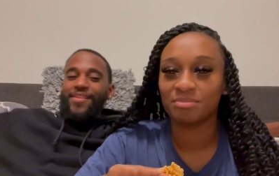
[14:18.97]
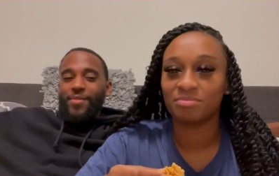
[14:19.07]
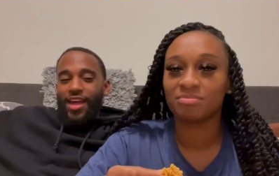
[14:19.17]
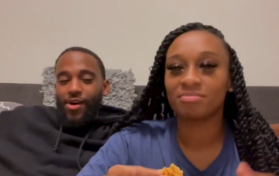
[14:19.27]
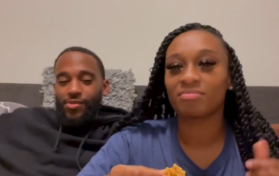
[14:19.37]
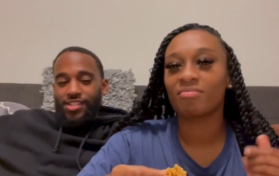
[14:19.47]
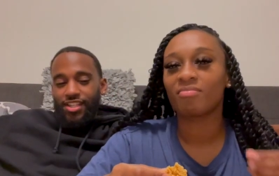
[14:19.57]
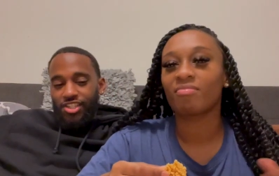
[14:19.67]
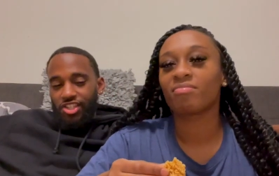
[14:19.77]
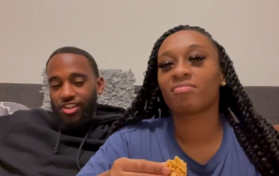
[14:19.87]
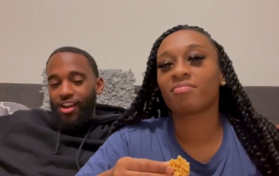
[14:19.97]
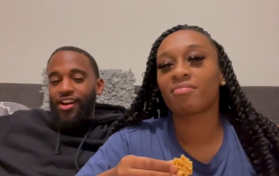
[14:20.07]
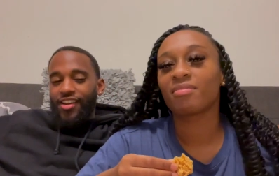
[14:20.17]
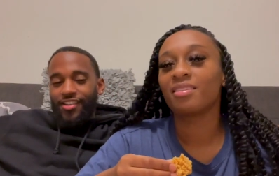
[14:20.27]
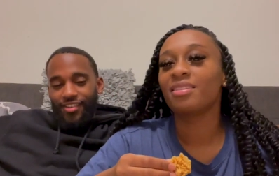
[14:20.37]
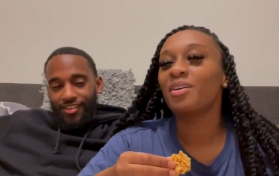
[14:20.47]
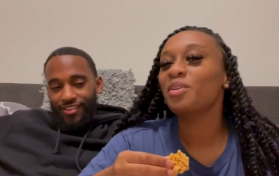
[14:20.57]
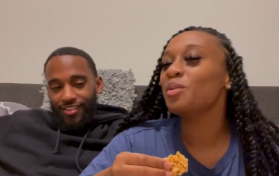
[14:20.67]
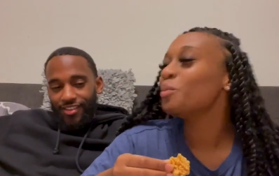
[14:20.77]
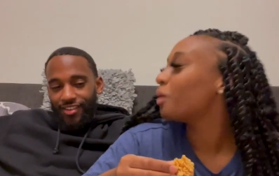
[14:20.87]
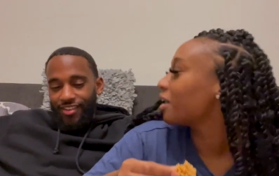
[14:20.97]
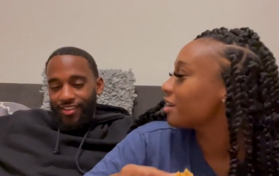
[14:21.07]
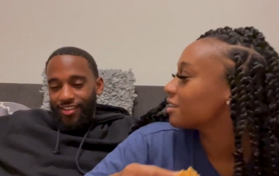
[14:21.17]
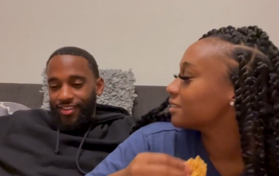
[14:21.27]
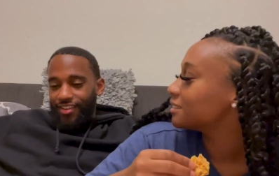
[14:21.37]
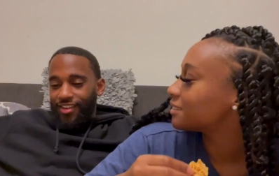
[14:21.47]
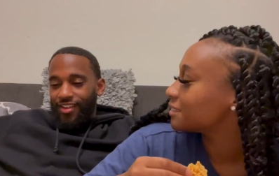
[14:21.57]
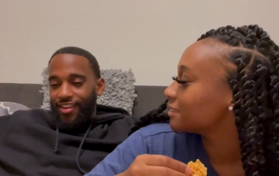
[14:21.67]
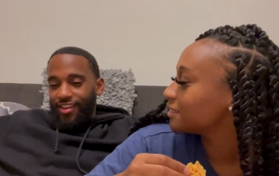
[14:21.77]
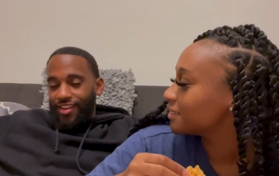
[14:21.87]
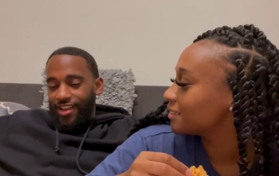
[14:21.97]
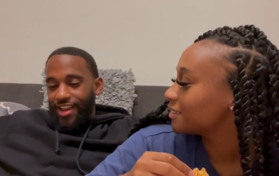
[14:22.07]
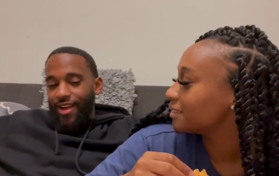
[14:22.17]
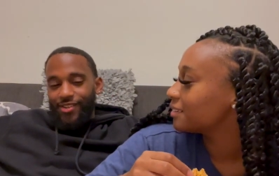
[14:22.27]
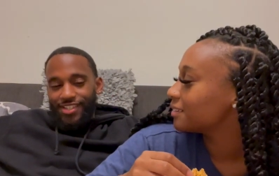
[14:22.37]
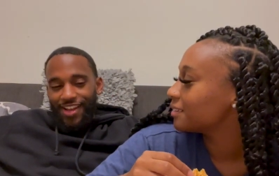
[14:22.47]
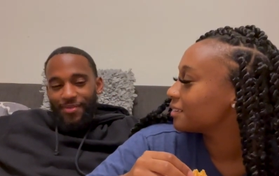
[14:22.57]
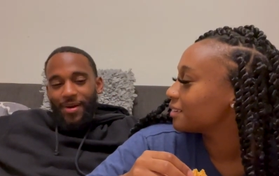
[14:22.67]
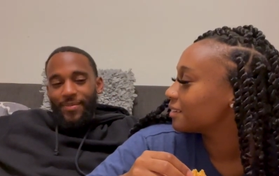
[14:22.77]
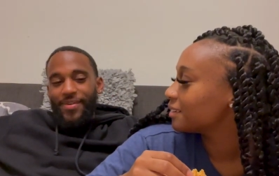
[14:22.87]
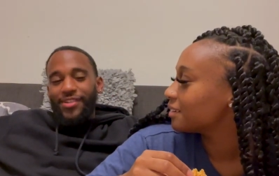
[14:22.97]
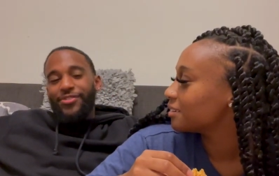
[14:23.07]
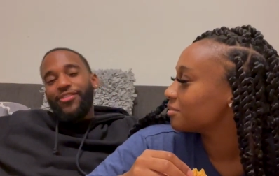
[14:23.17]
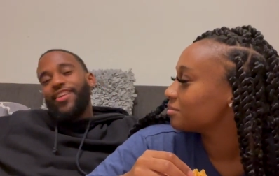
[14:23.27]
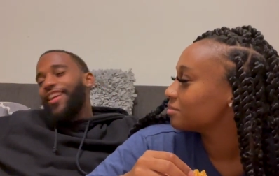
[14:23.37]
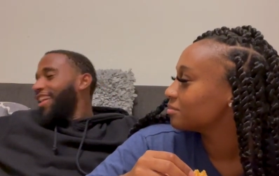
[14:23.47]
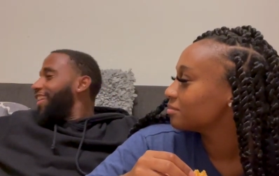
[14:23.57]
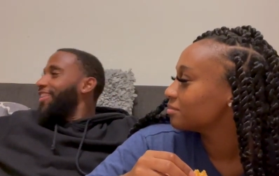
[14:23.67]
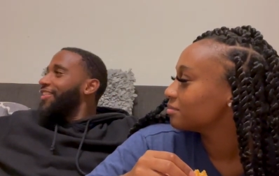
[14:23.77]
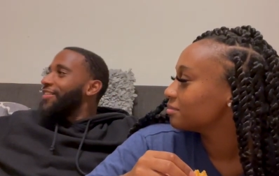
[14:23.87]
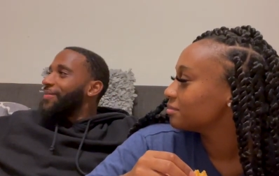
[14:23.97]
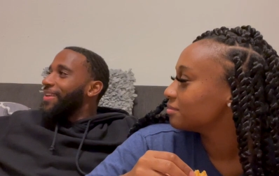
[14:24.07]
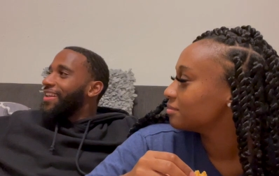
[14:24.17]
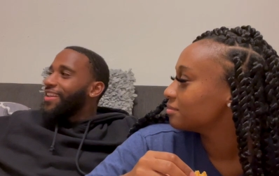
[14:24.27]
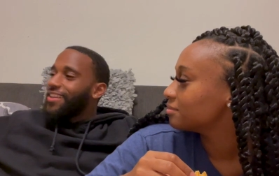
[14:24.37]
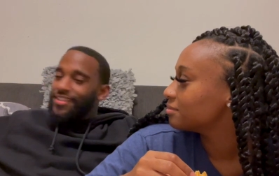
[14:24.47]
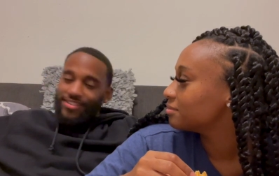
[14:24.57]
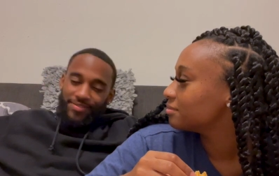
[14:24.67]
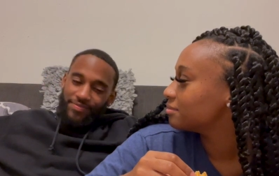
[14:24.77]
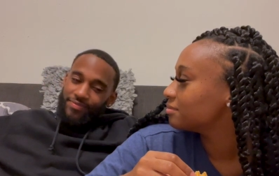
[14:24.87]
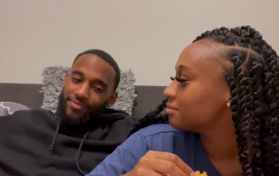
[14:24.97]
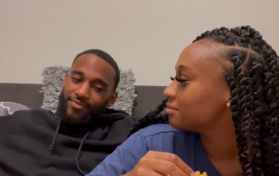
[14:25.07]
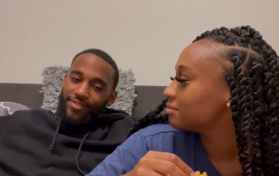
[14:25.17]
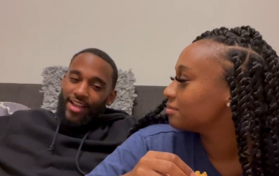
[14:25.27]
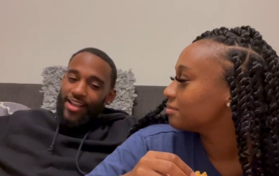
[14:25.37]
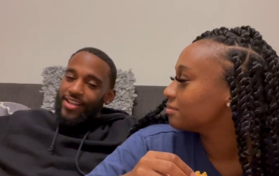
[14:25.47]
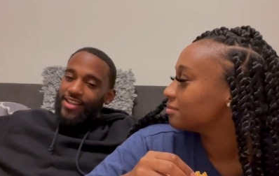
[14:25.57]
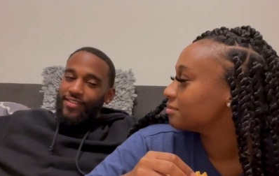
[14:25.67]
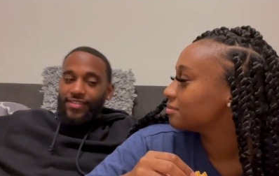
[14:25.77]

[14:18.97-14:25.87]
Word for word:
Speaker 1: man. I was distraught. No, you weren't. I was like, my best friend gone, man. I can't even